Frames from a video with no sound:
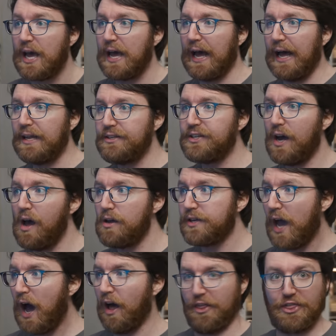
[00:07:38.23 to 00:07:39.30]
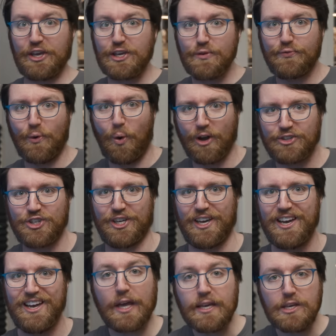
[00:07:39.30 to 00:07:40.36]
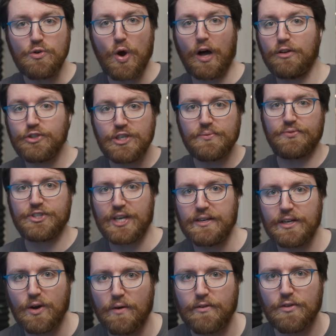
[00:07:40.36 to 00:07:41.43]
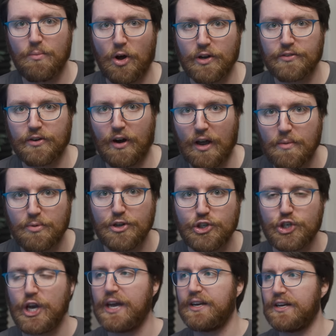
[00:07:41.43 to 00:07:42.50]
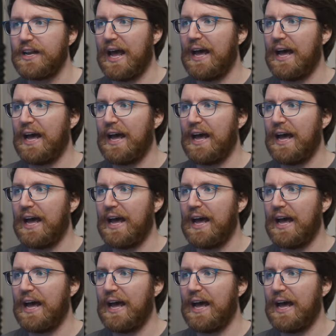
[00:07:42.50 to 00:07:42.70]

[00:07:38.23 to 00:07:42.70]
And uh, yeah, thank you for watching. Thank you LG for sending over the monitor, I appreciate it.